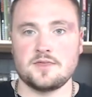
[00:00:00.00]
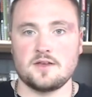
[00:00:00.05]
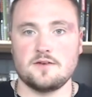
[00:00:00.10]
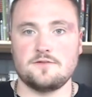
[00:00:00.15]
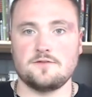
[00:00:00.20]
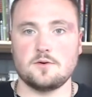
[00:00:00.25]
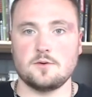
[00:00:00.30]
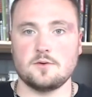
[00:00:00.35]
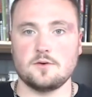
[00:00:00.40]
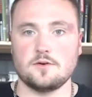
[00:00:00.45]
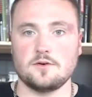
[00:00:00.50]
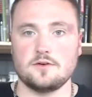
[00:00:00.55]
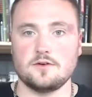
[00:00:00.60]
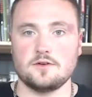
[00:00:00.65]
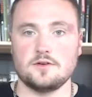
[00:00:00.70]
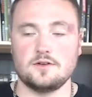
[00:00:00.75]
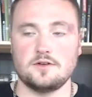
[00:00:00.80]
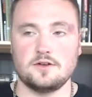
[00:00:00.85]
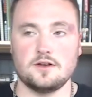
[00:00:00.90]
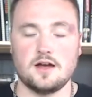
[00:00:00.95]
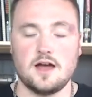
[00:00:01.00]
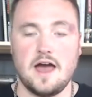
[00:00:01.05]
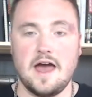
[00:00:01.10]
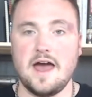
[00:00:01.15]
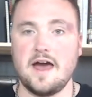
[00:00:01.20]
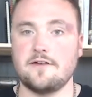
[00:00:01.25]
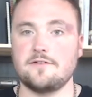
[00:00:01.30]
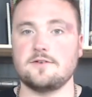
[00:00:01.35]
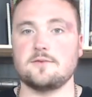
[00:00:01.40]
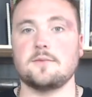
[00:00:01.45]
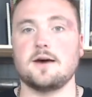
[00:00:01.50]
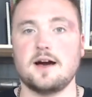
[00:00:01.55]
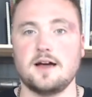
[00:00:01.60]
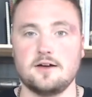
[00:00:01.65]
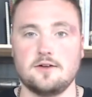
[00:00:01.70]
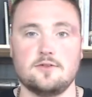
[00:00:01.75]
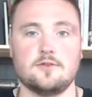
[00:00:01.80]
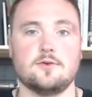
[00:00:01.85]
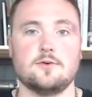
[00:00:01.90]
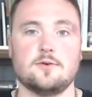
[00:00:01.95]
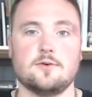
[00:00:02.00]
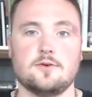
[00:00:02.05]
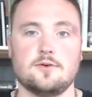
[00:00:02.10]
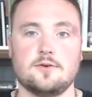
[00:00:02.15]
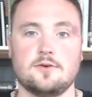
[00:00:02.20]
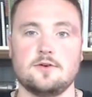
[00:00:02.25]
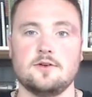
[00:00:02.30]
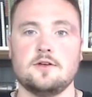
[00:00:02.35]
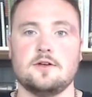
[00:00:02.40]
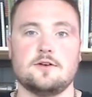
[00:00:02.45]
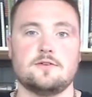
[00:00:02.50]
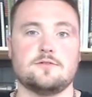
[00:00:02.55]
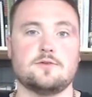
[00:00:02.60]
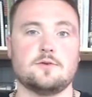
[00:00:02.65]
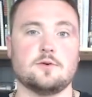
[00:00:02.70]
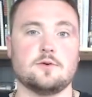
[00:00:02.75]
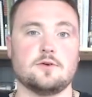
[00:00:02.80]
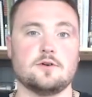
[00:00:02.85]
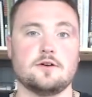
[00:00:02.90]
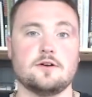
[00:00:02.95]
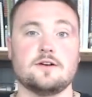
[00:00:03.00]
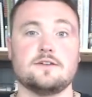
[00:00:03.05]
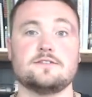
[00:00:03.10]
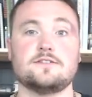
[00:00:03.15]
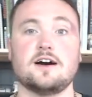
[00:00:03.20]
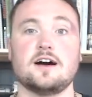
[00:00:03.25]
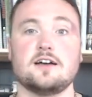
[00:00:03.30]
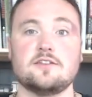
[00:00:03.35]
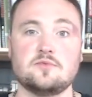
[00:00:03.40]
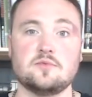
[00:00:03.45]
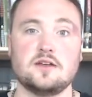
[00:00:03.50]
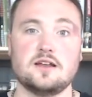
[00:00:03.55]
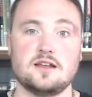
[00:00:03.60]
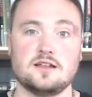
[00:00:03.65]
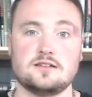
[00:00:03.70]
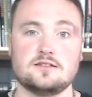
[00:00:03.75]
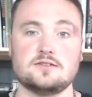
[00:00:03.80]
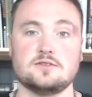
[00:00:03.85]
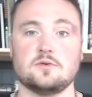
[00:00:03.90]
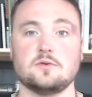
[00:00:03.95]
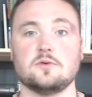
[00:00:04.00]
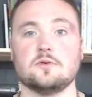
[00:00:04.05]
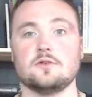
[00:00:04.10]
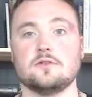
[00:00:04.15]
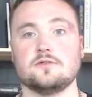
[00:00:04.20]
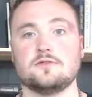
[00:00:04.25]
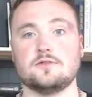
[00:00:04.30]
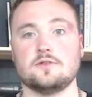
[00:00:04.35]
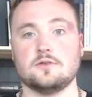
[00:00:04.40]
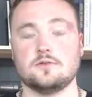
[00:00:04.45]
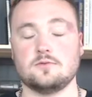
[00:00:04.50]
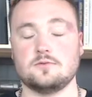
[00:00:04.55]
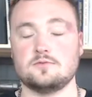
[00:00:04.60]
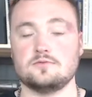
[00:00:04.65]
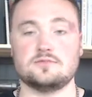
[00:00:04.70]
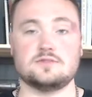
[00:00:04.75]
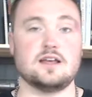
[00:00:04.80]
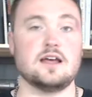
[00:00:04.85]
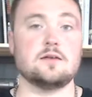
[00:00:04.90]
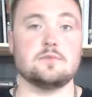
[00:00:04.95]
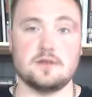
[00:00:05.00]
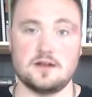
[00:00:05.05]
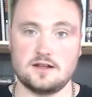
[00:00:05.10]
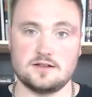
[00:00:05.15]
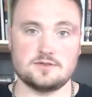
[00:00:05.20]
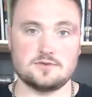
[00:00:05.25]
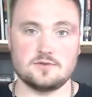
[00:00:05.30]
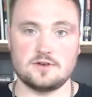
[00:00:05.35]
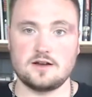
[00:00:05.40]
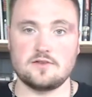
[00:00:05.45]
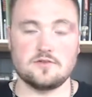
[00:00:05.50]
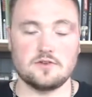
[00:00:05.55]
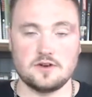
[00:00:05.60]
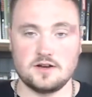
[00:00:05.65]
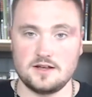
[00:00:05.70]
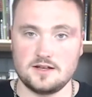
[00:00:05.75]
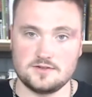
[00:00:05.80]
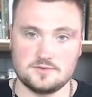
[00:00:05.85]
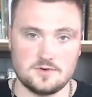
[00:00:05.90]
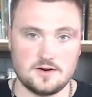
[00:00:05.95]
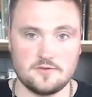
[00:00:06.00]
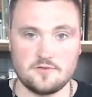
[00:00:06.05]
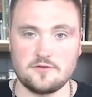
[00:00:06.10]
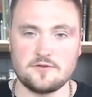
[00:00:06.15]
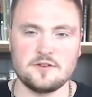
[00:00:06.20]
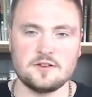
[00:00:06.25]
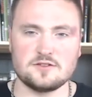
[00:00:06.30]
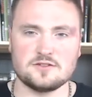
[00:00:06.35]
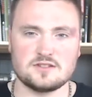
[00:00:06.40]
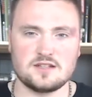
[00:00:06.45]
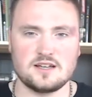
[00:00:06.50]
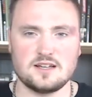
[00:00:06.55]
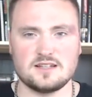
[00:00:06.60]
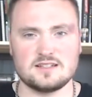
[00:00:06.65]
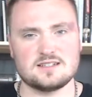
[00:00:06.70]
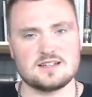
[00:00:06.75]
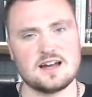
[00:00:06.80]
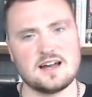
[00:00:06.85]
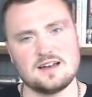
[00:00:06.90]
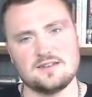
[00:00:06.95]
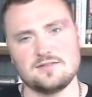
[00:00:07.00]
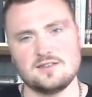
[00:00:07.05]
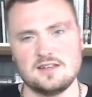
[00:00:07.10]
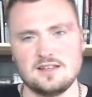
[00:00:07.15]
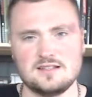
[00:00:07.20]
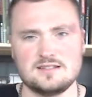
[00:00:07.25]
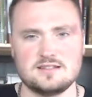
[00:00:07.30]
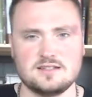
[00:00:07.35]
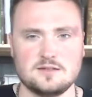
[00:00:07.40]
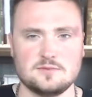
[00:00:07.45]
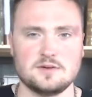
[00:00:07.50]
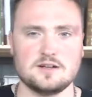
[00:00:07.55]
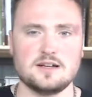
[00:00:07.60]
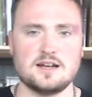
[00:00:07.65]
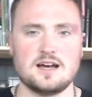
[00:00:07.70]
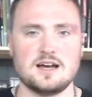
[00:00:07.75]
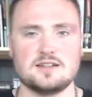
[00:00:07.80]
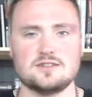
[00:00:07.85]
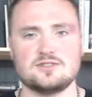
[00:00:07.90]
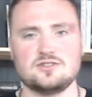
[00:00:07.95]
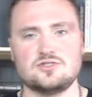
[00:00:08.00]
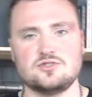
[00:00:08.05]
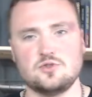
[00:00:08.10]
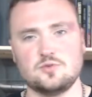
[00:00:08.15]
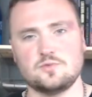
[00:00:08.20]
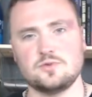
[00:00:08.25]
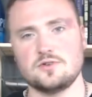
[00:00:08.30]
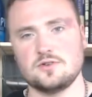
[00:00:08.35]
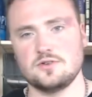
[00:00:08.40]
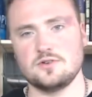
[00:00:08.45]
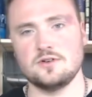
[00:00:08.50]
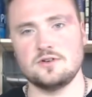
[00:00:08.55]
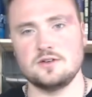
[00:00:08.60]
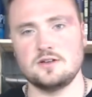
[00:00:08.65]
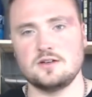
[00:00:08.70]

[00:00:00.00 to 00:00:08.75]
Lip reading: for half a mile or for 5 minutes or for 10 minutes or whatever it is, whatever feels like it's kind of easy but not super